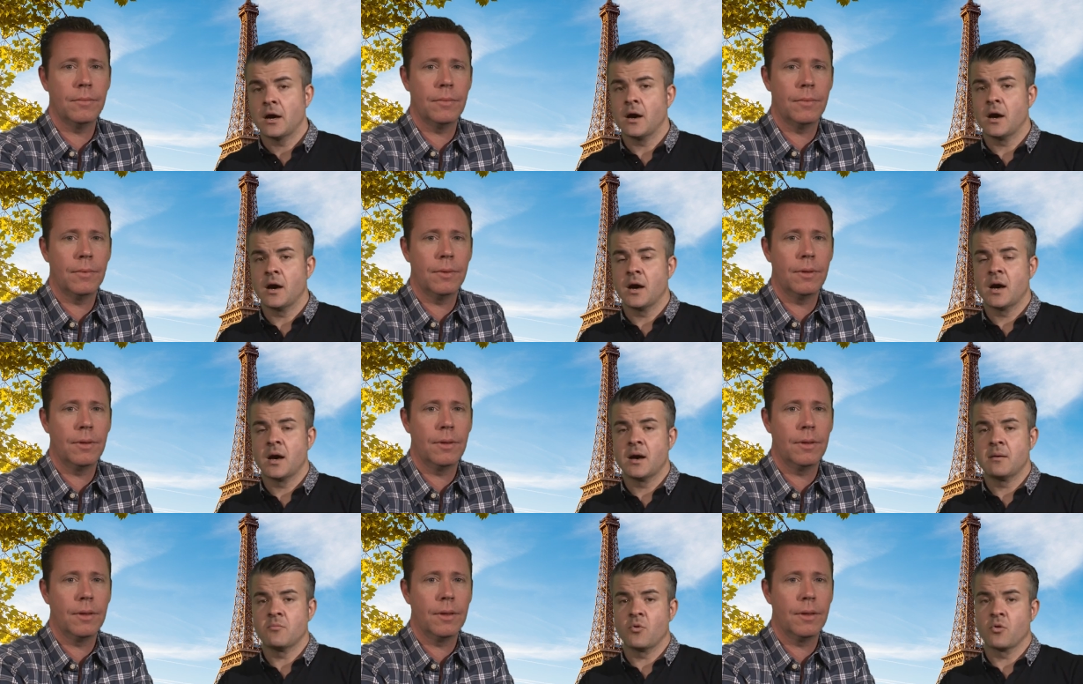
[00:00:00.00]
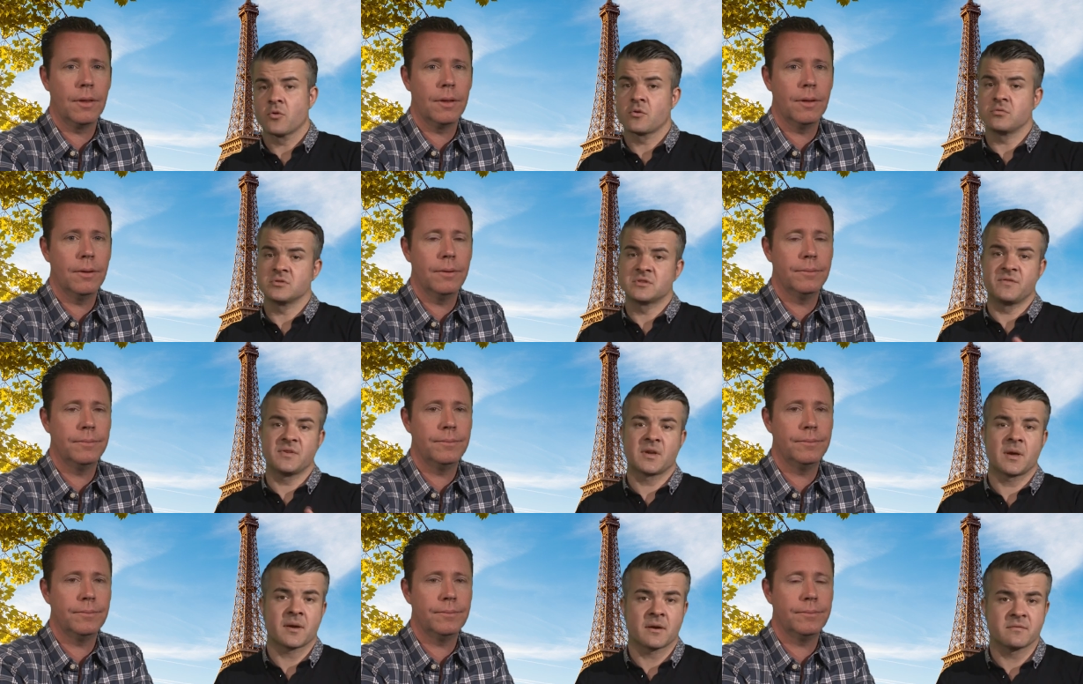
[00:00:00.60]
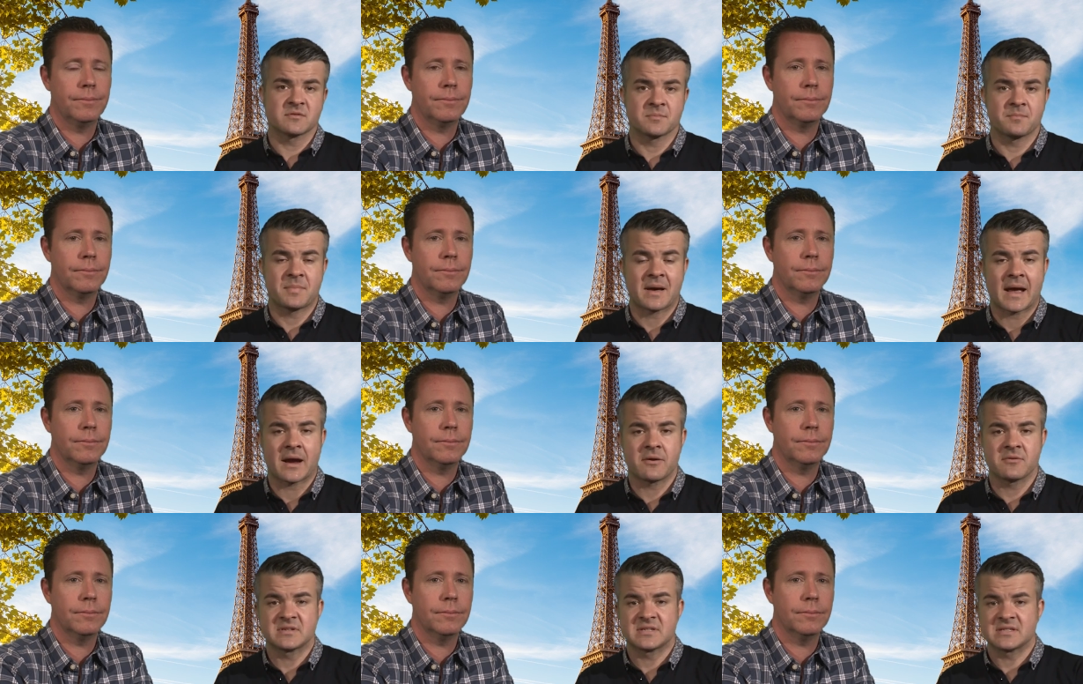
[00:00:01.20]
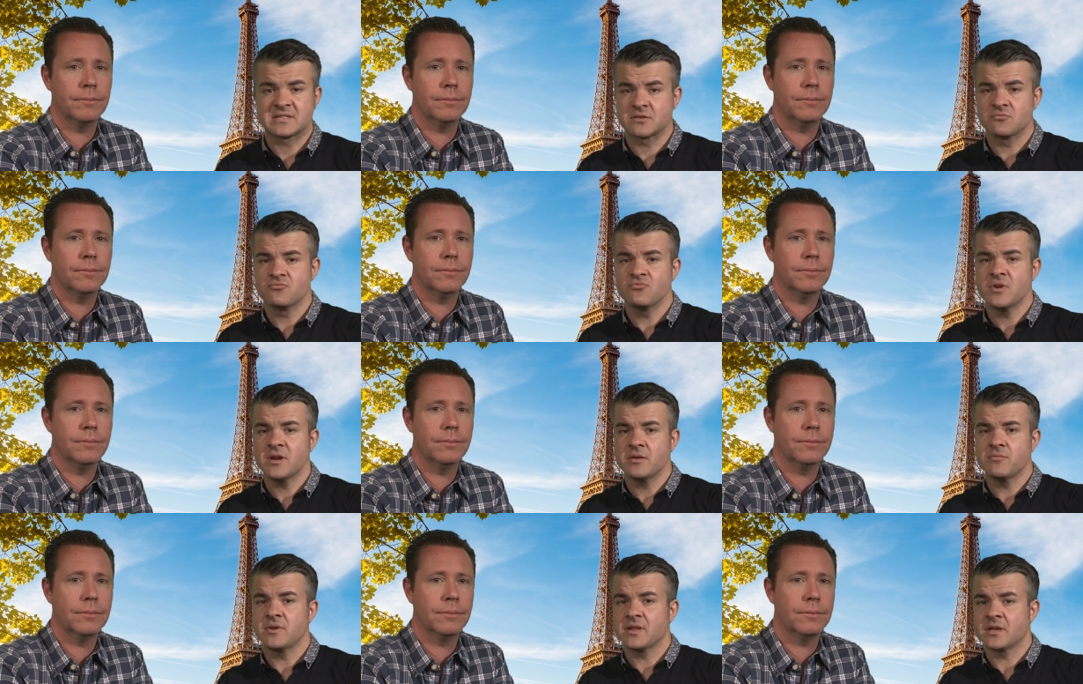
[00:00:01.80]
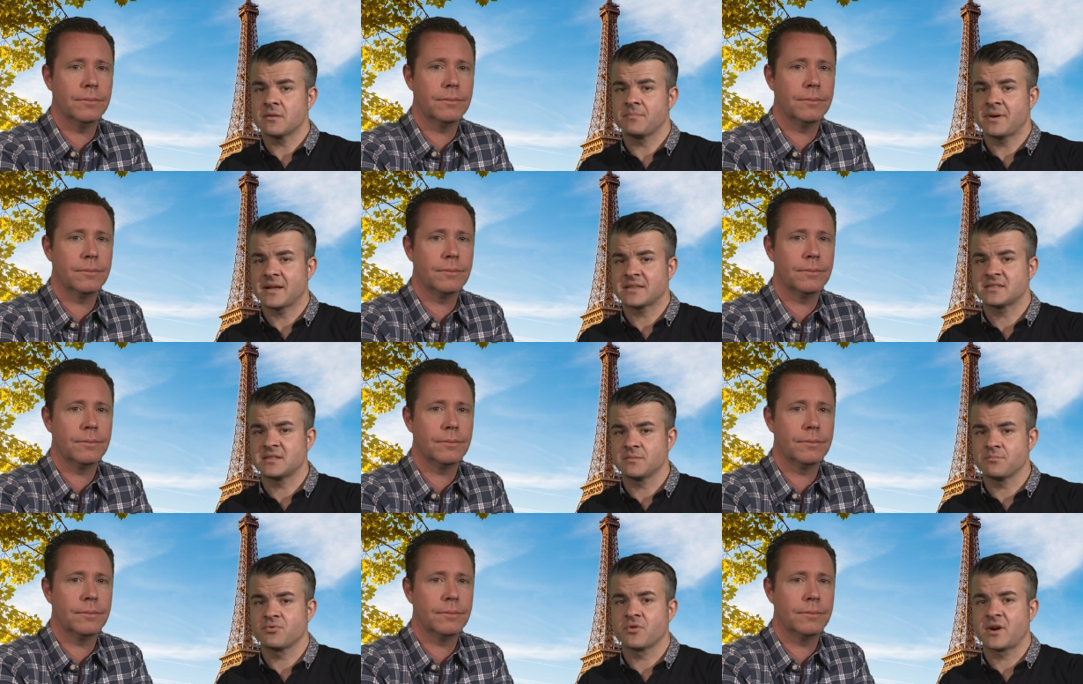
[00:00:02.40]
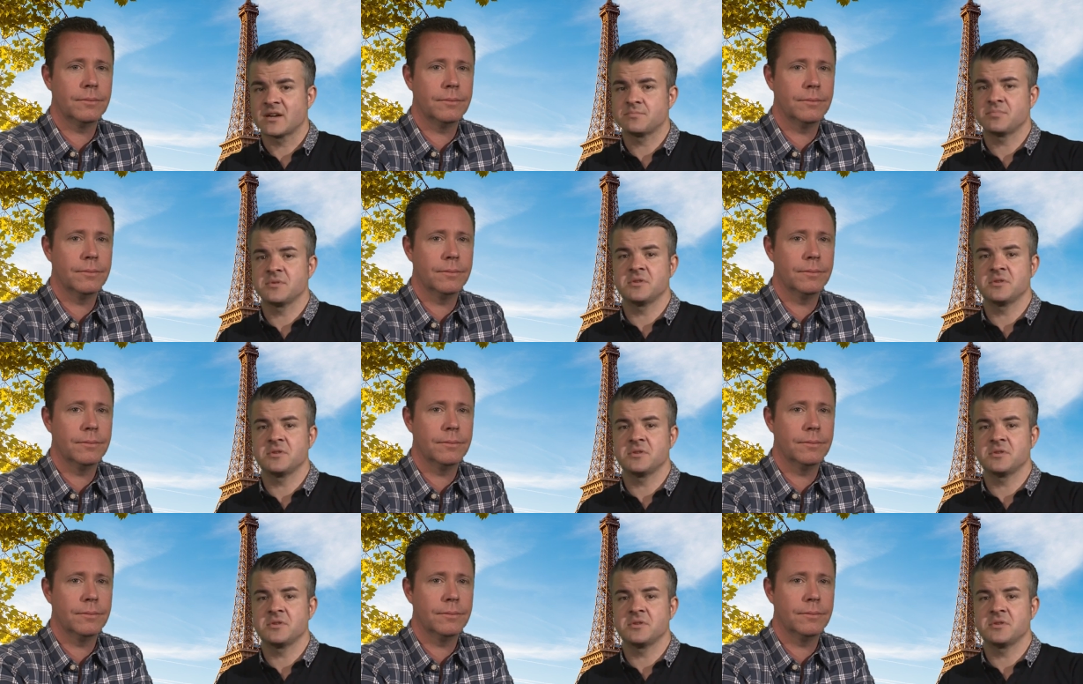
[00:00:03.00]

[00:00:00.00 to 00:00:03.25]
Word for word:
Speaker 1: um, or of course if you're going over to Paris, it's a really, really competitive price,